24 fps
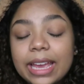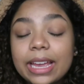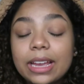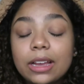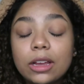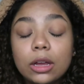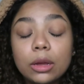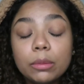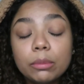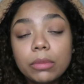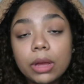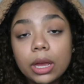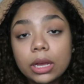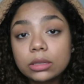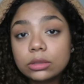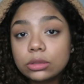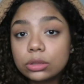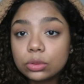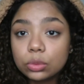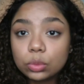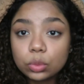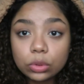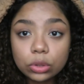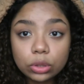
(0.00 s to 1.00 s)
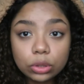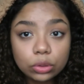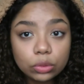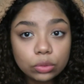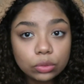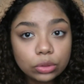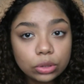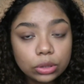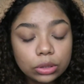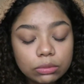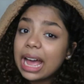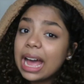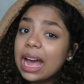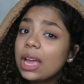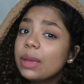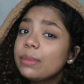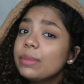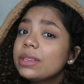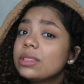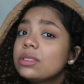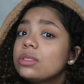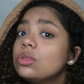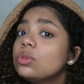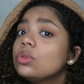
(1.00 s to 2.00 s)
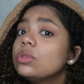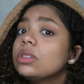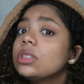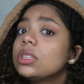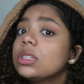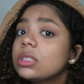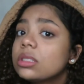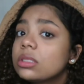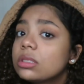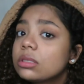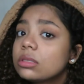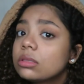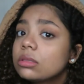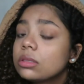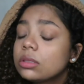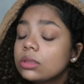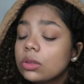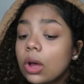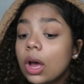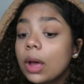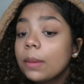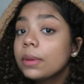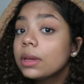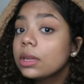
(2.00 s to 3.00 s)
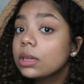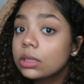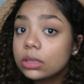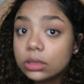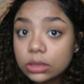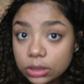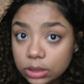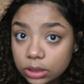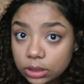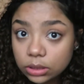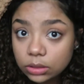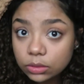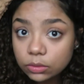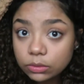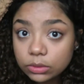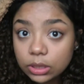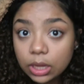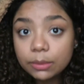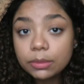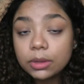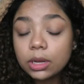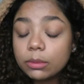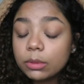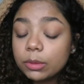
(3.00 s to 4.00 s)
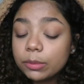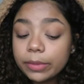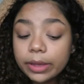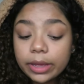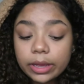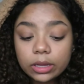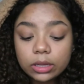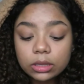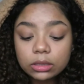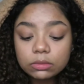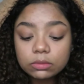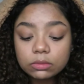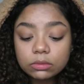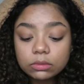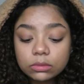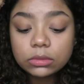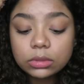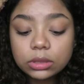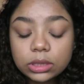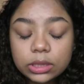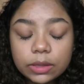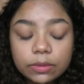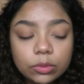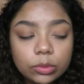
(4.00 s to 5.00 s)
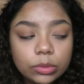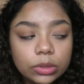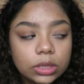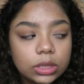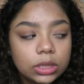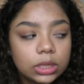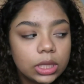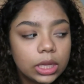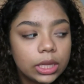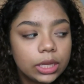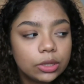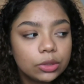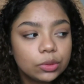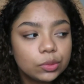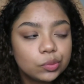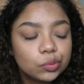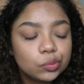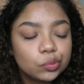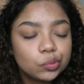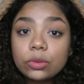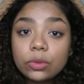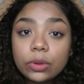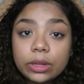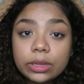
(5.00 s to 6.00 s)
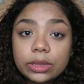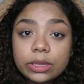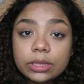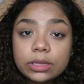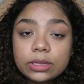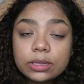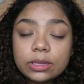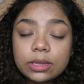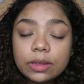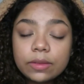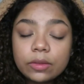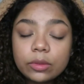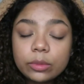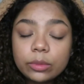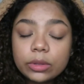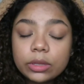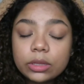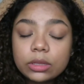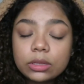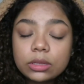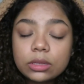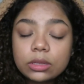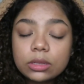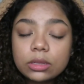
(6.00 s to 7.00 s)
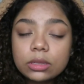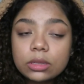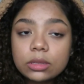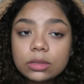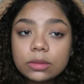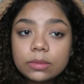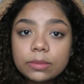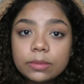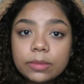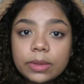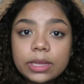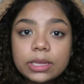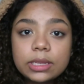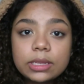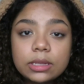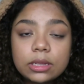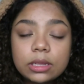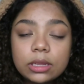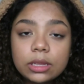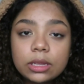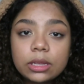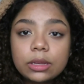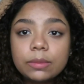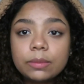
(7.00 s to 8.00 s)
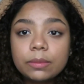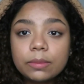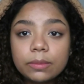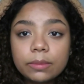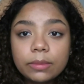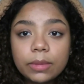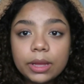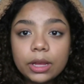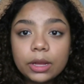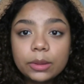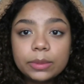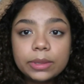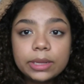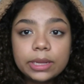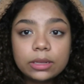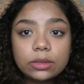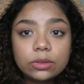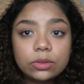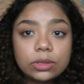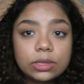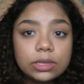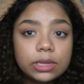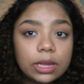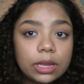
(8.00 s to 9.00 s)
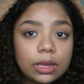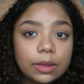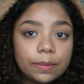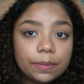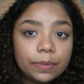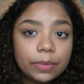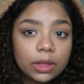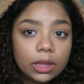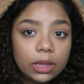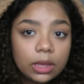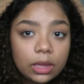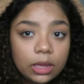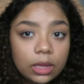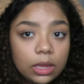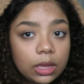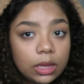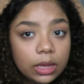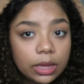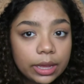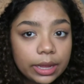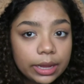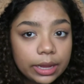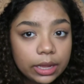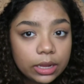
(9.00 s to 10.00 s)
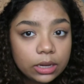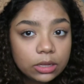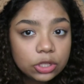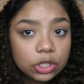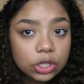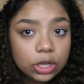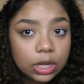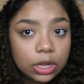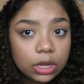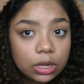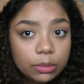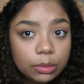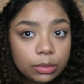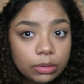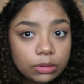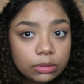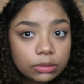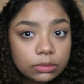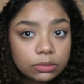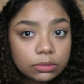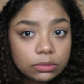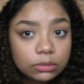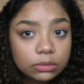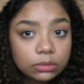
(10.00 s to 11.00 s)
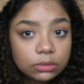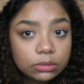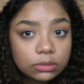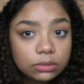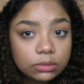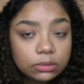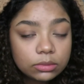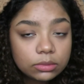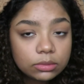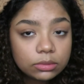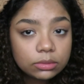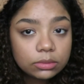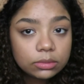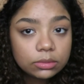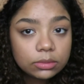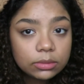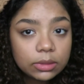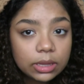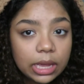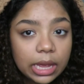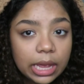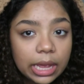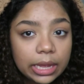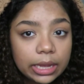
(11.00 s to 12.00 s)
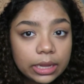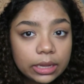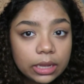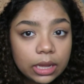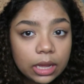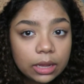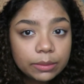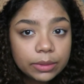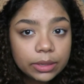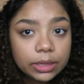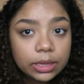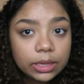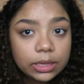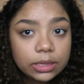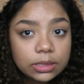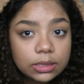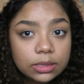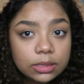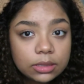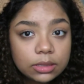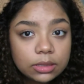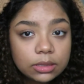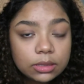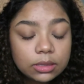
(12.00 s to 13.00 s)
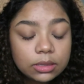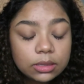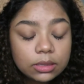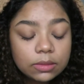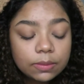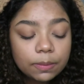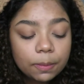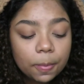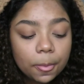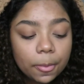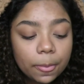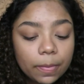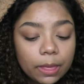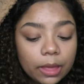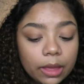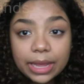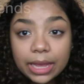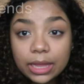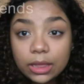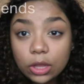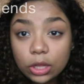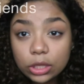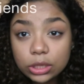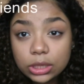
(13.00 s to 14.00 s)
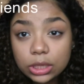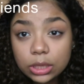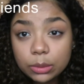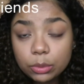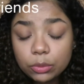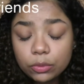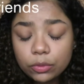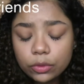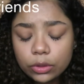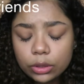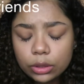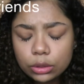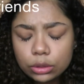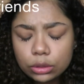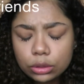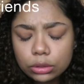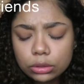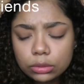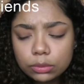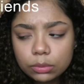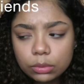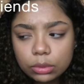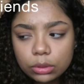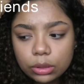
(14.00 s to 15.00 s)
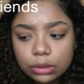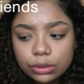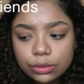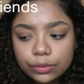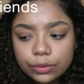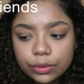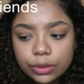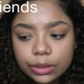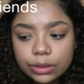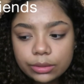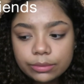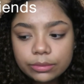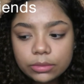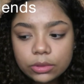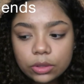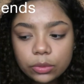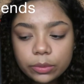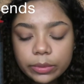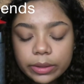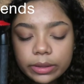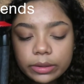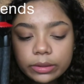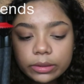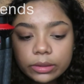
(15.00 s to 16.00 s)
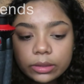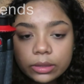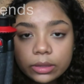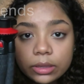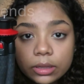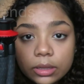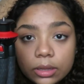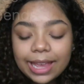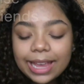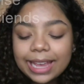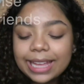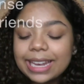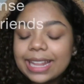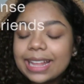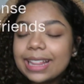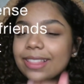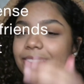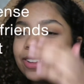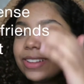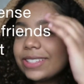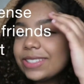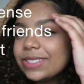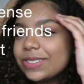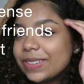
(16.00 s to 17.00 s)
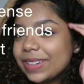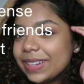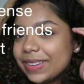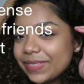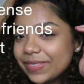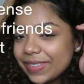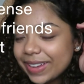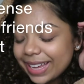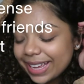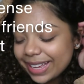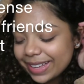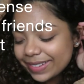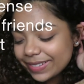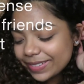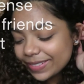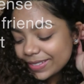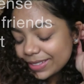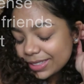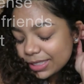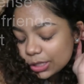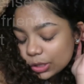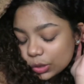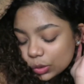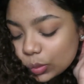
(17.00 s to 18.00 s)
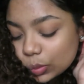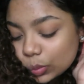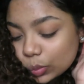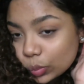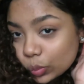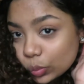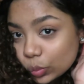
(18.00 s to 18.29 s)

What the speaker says: and come back to the world. I miss doing this, so I'm gonna continue. I'm coming back 7 months later. Throughout these 7 months, basically, my updates was that I got a job, I got my license, I lost a couple friends, but that's fine, it don't matter. And I lost 20 pounds.